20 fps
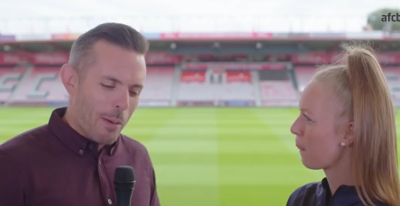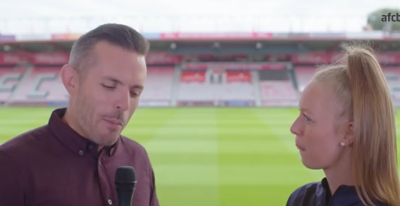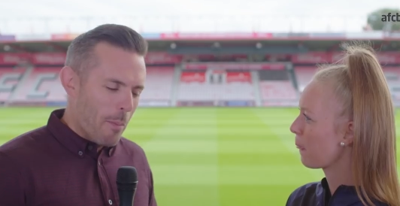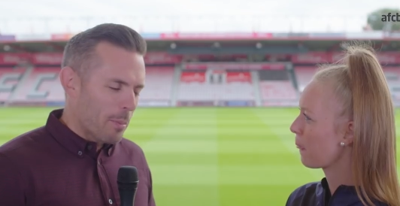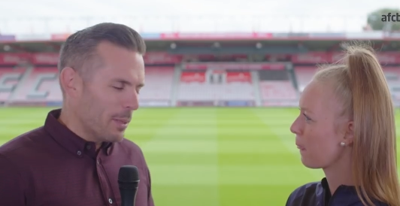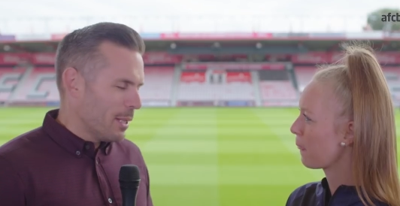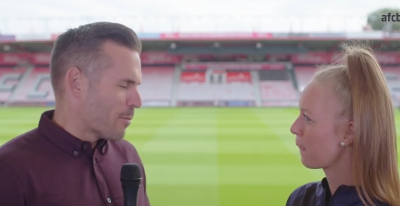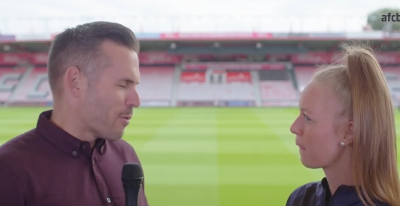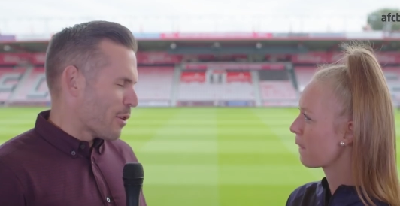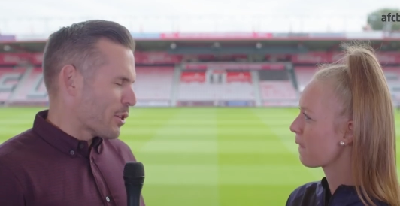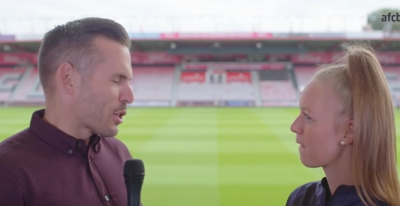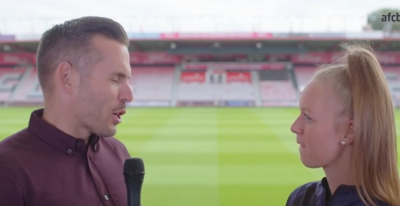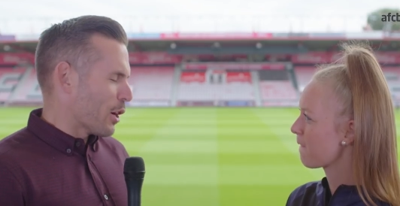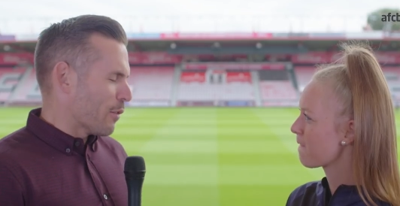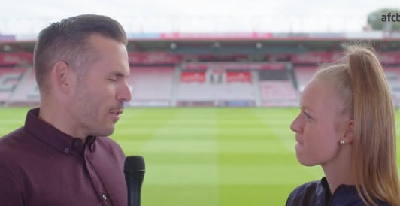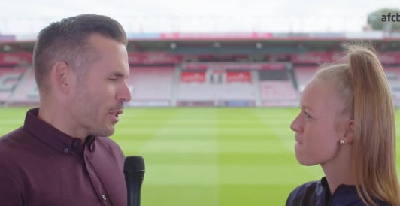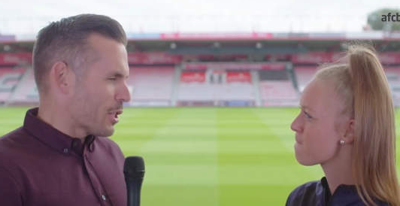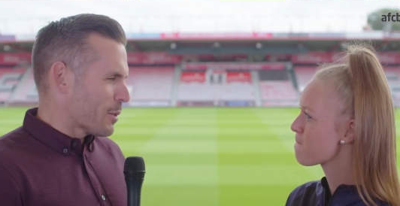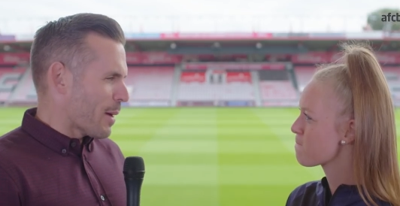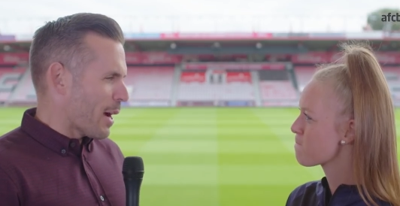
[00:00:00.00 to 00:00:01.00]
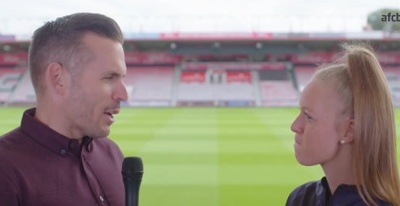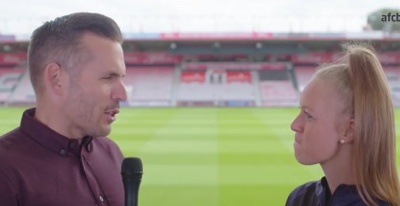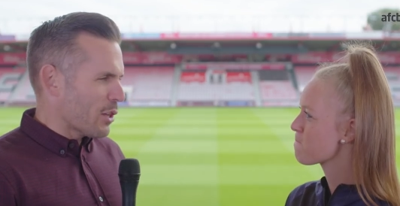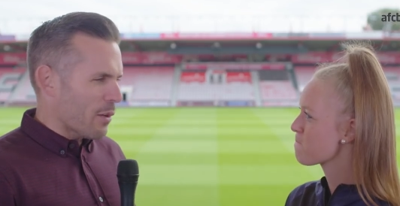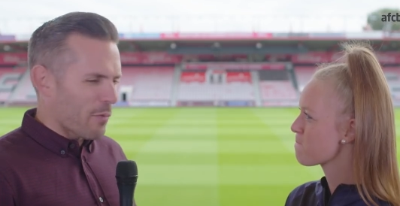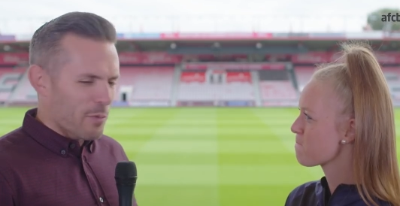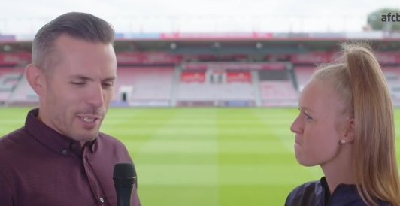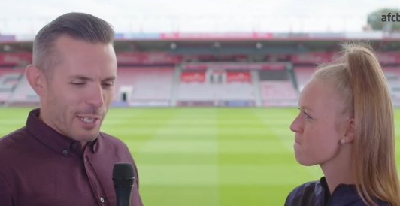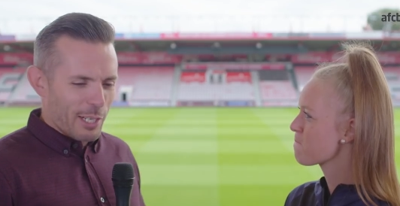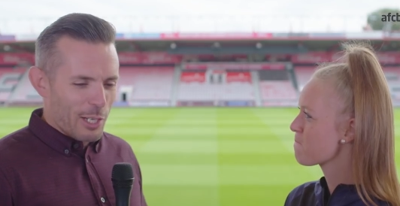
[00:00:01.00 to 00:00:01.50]
Speaker 1: came up in the press conference about
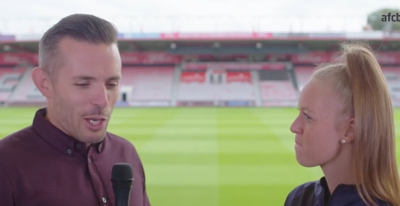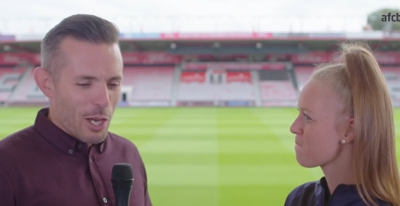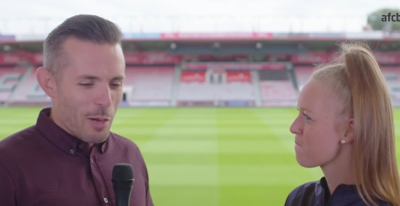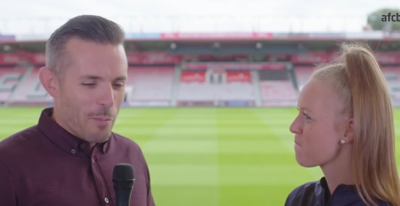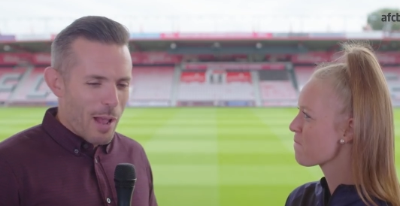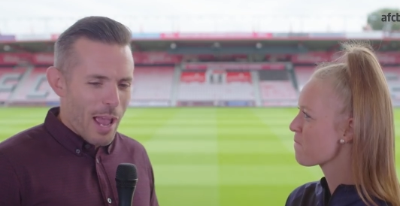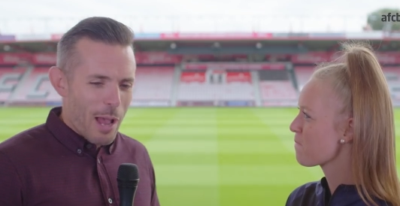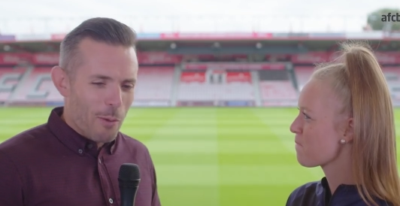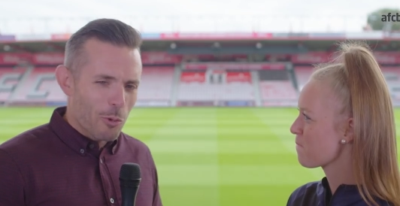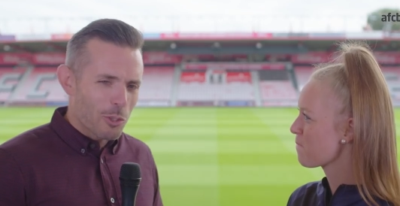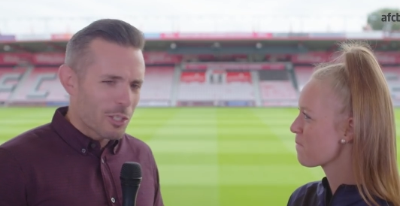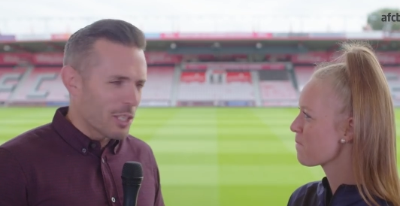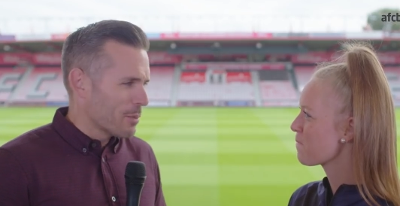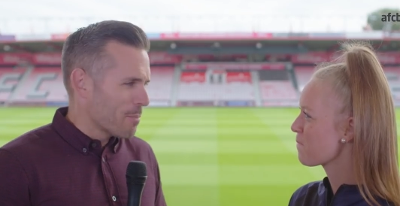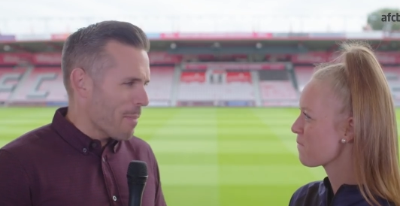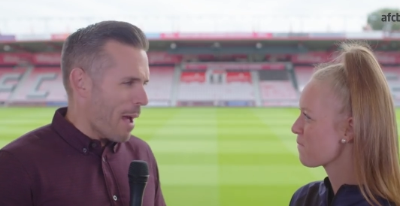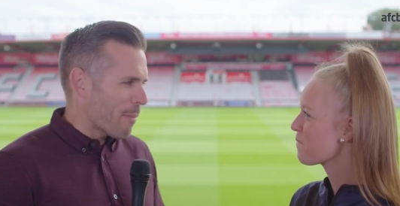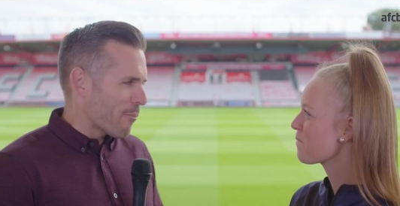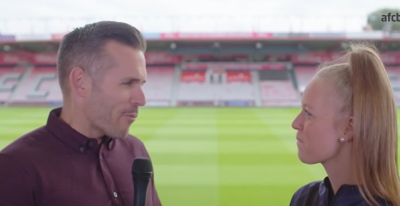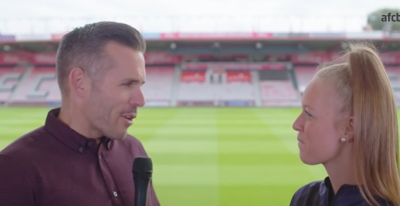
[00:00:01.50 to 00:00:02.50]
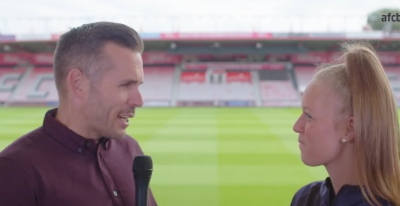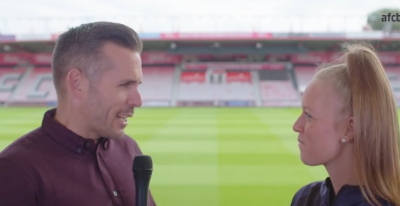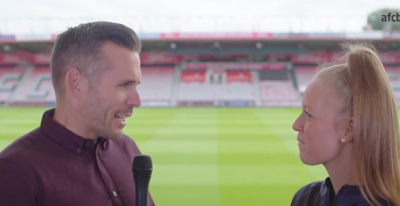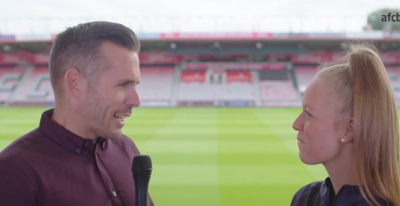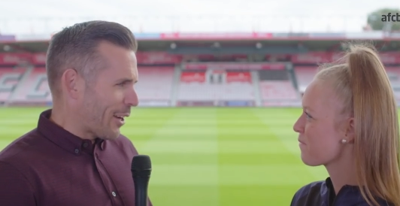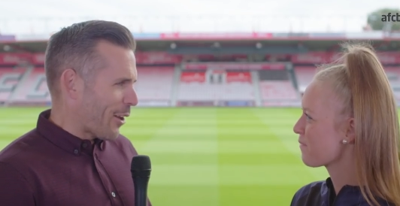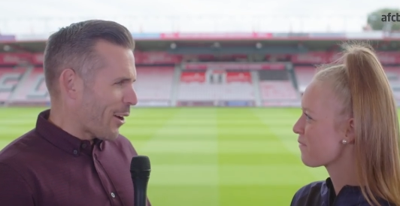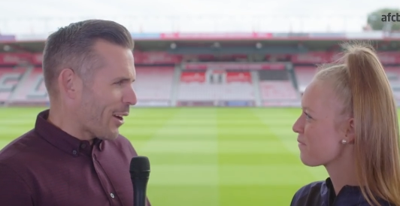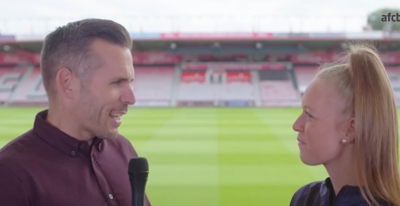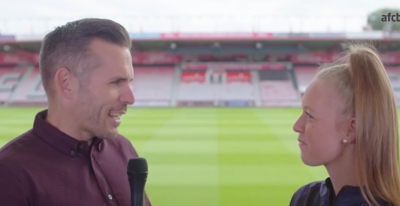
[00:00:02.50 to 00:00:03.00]
Jefferson Lerma. What's his map reading
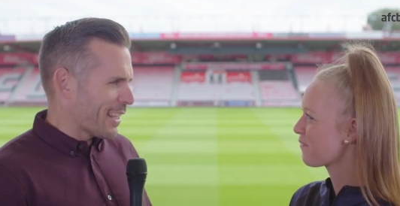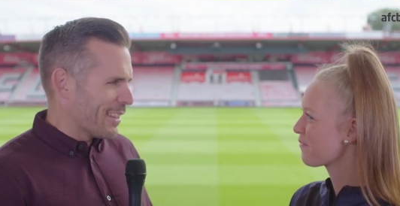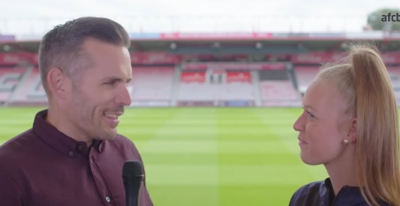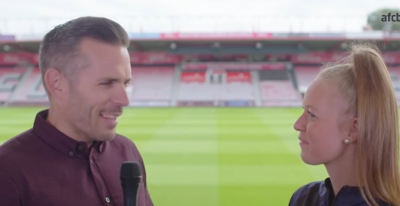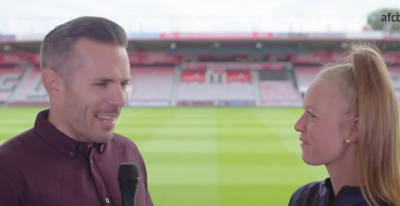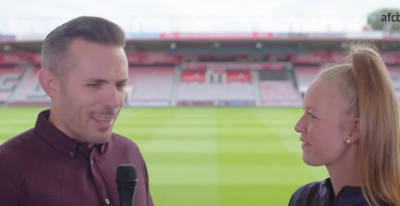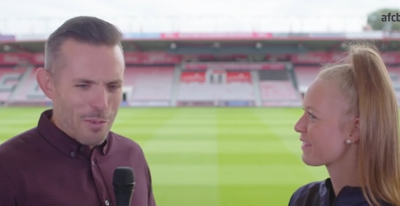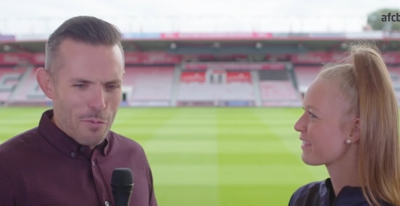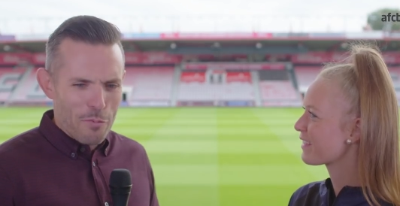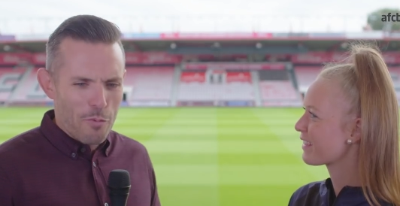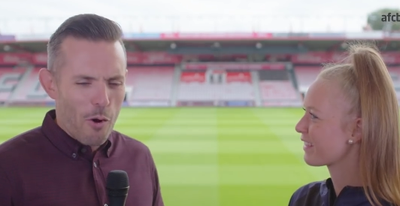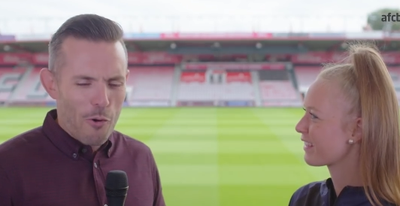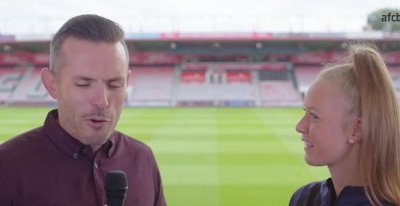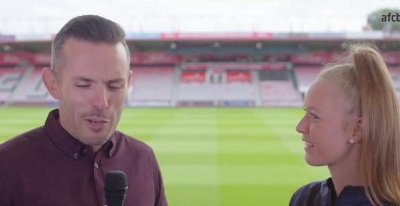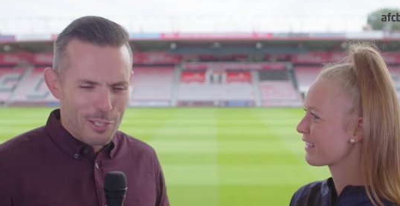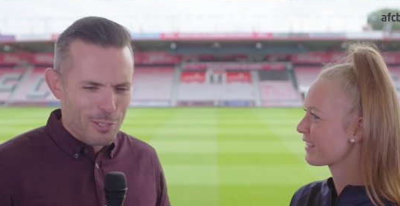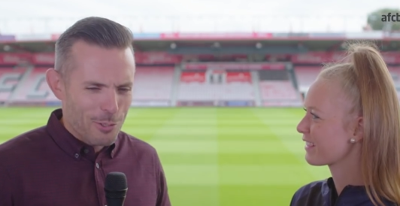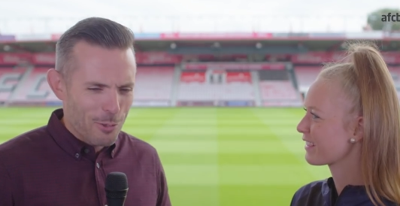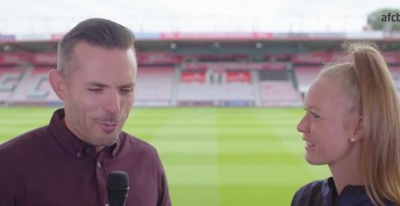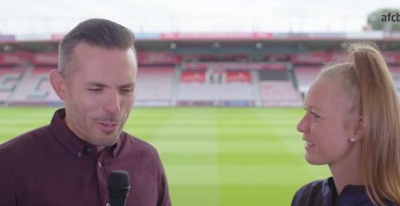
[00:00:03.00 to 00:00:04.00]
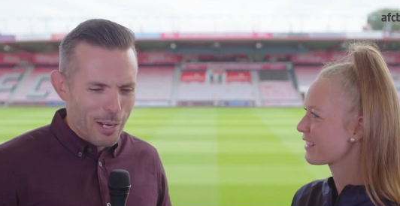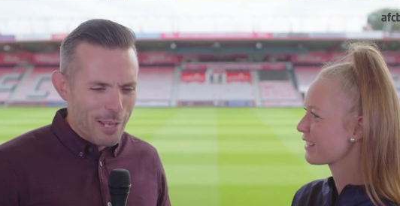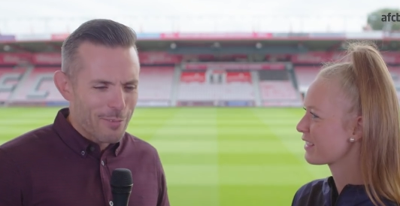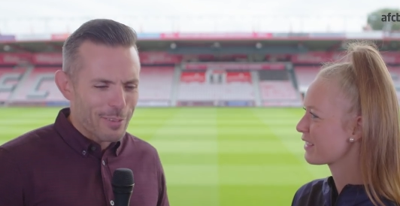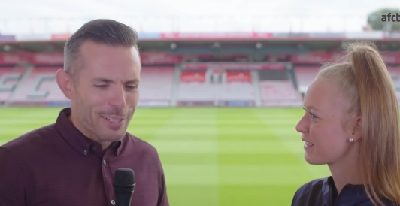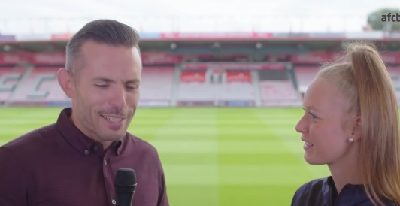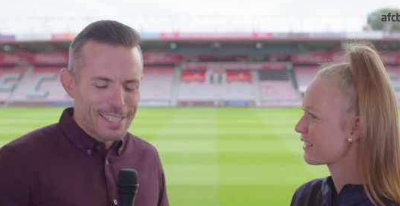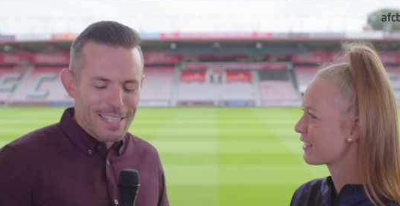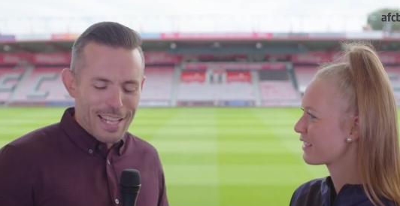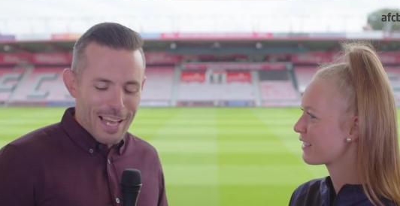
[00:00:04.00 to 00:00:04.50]
like in in the forest or
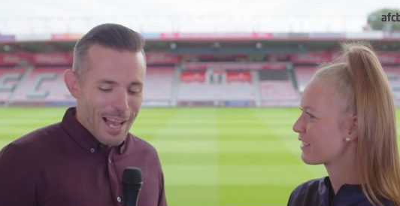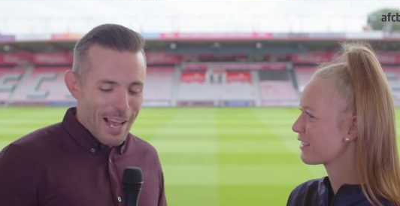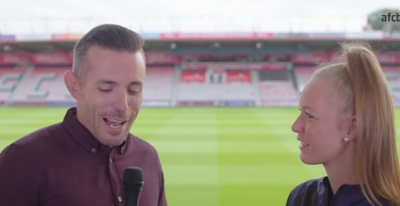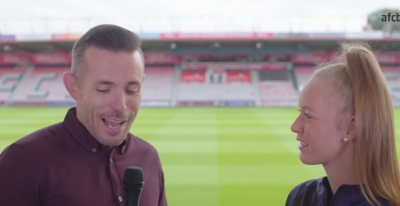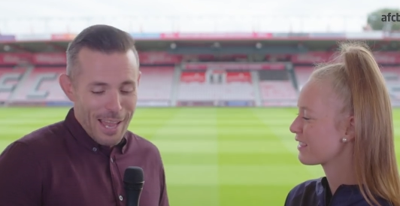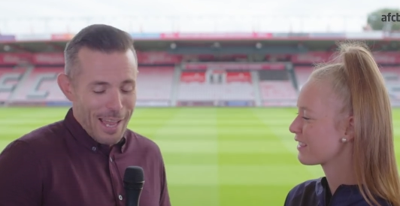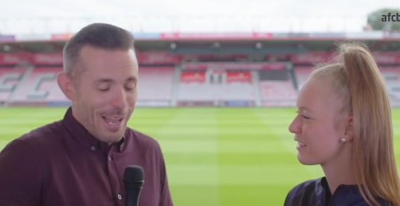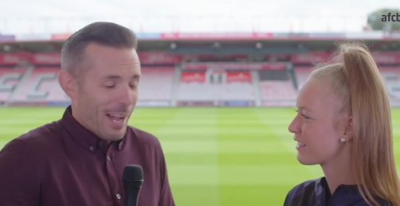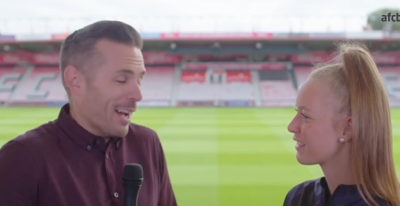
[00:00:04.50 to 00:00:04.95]
whatever? Uh,